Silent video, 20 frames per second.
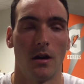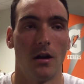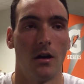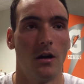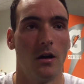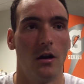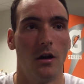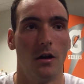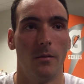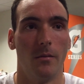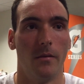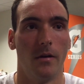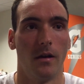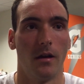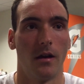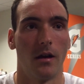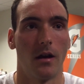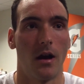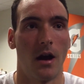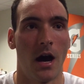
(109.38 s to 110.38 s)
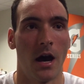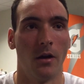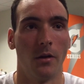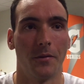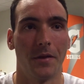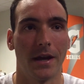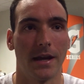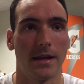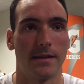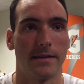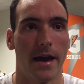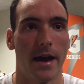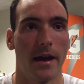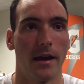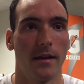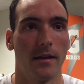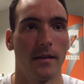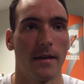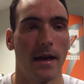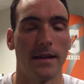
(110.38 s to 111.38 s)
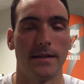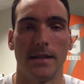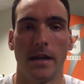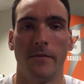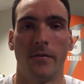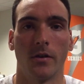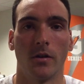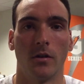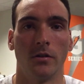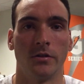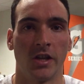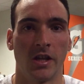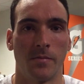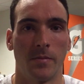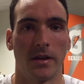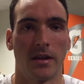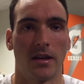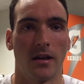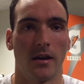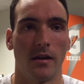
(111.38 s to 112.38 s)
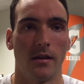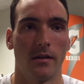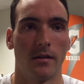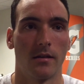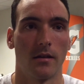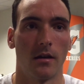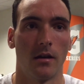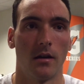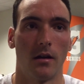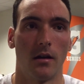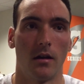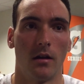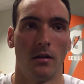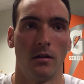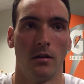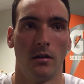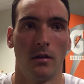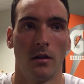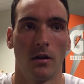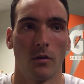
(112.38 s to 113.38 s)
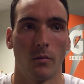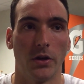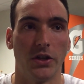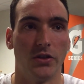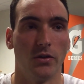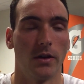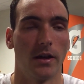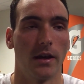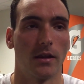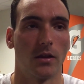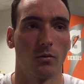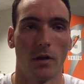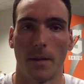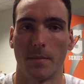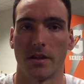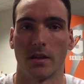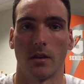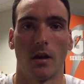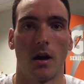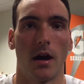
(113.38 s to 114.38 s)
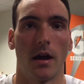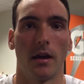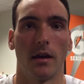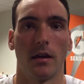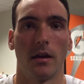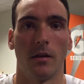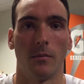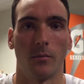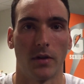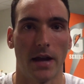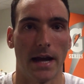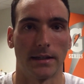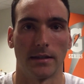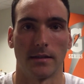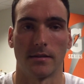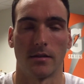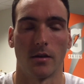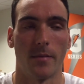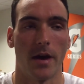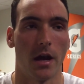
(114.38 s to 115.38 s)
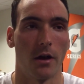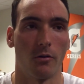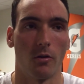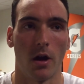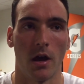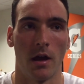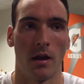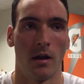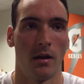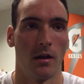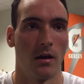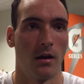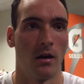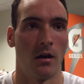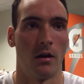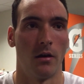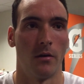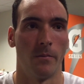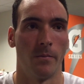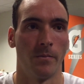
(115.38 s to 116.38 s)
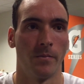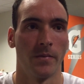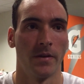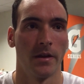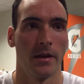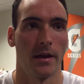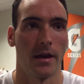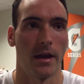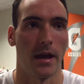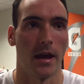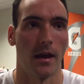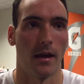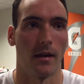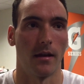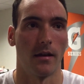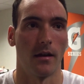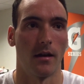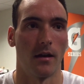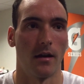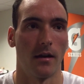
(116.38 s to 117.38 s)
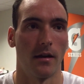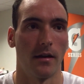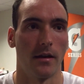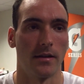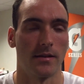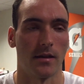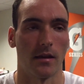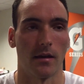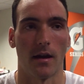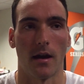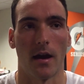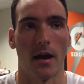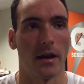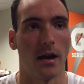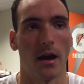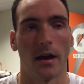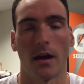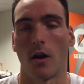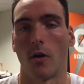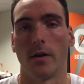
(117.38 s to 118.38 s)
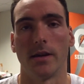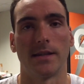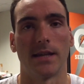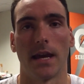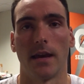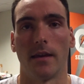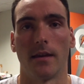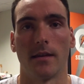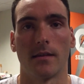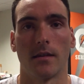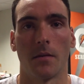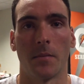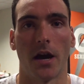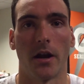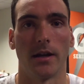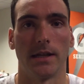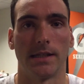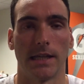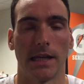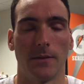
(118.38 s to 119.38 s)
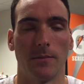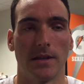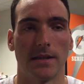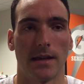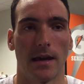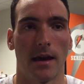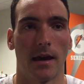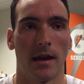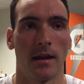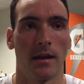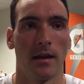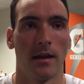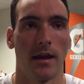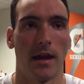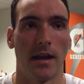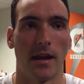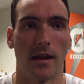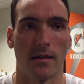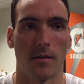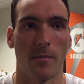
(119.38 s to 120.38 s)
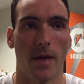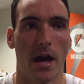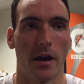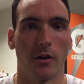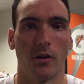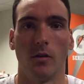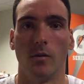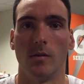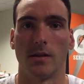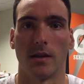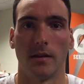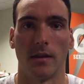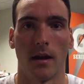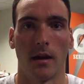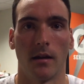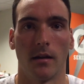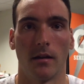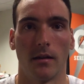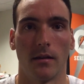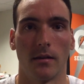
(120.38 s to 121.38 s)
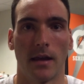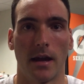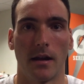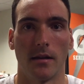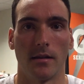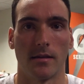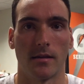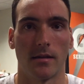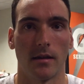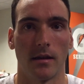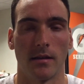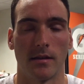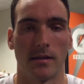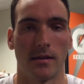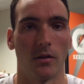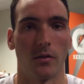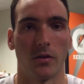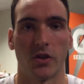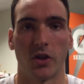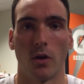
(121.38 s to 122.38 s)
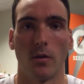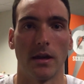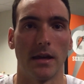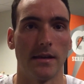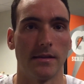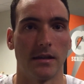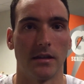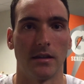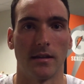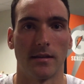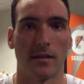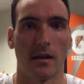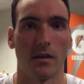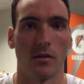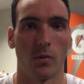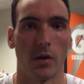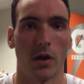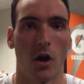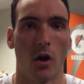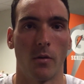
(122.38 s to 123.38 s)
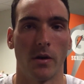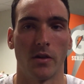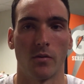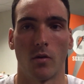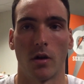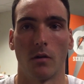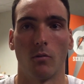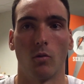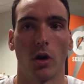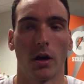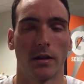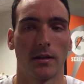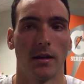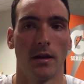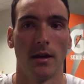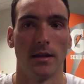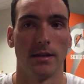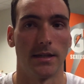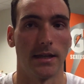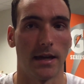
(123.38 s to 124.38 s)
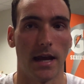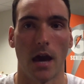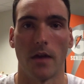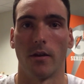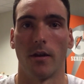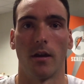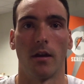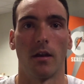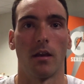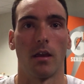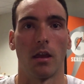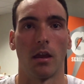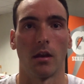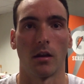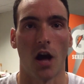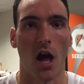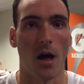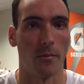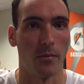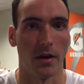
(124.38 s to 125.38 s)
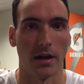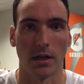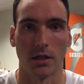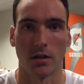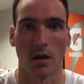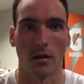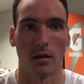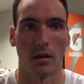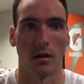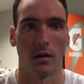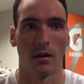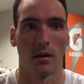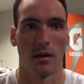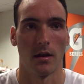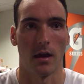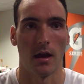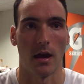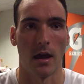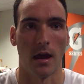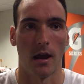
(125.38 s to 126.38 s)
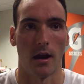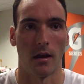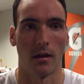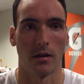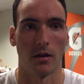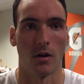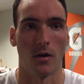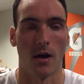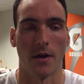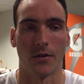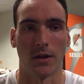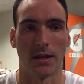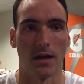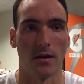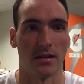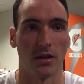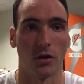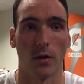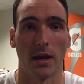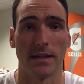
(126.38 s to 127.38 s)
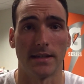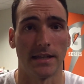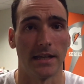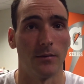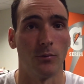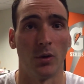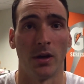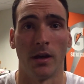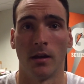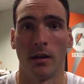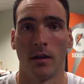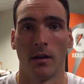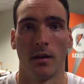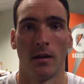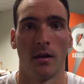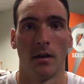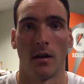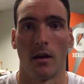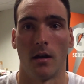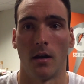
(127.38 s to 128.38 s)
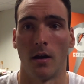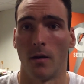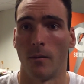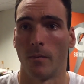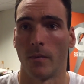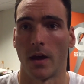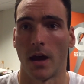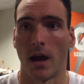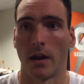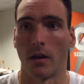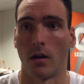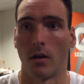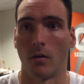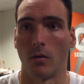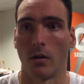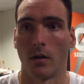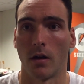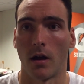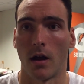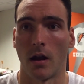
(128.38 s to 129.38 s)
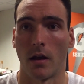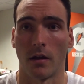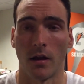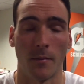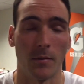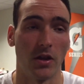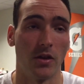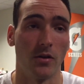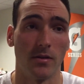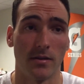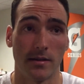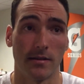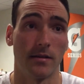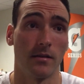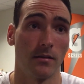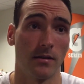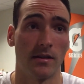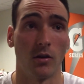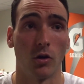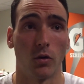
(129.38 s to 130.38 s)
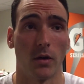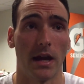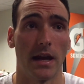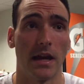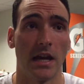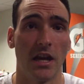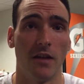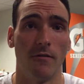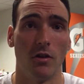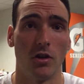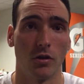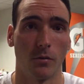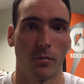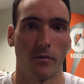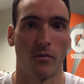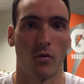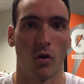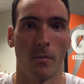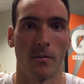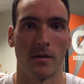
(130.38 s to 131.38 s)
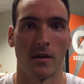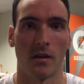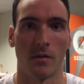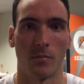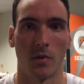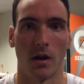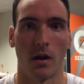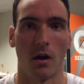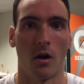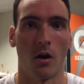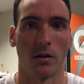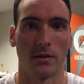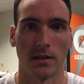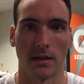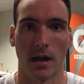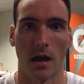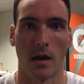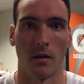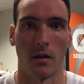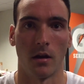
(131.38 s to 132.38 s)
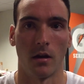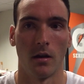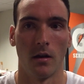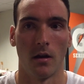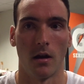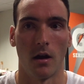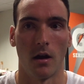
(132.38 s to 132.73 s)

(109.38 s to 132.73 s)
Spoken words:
I don't think it's that difficult, just because we do get the reps a lot in practice no matter what. And it's something I always say this about our team, is that it doesn't matter who's in there, that it's still so easy just because we always want to work together and complement each other. And, you know, I think that was a great team win. I mean, there's still great individual performances, but all together,